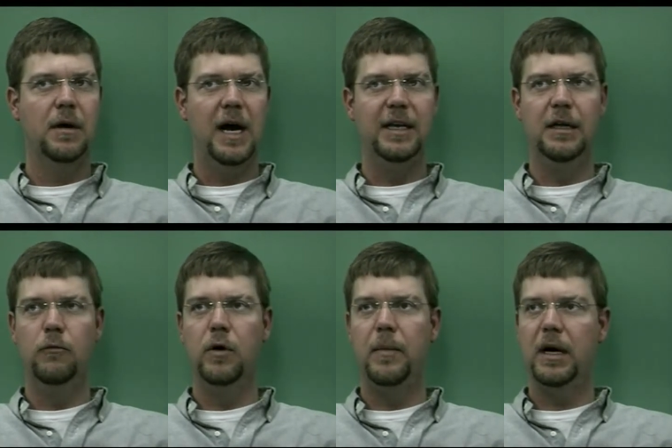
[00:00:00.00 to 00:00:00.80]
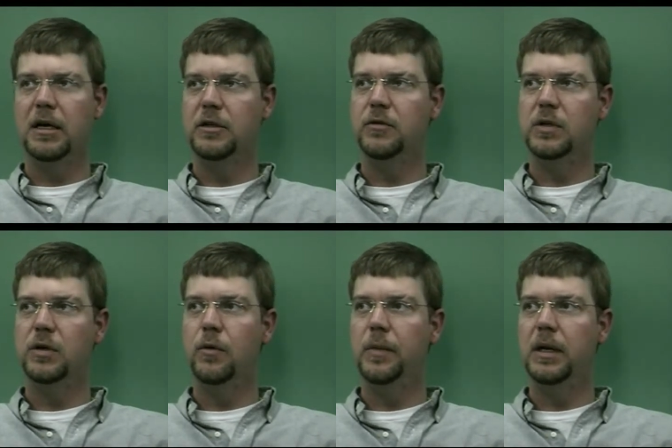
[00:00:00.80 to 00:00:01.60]
I did what my country
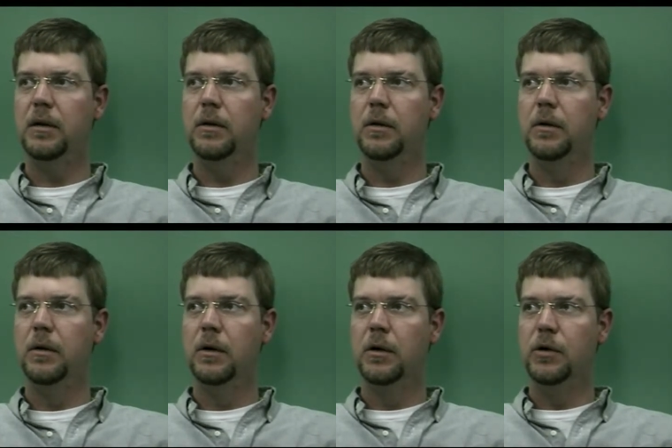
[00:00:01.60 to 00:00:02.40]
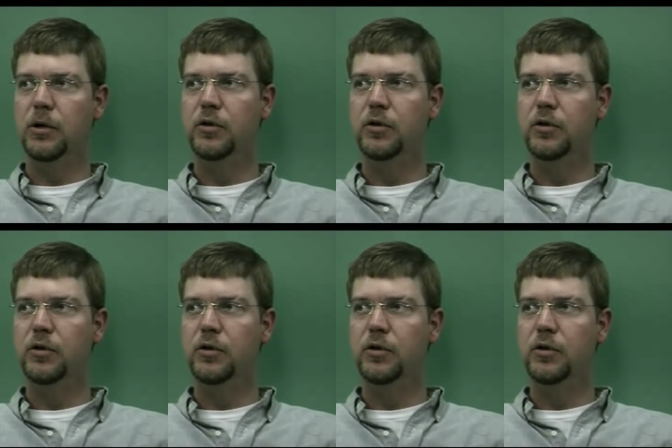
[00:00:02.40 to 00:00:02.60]
told me to do.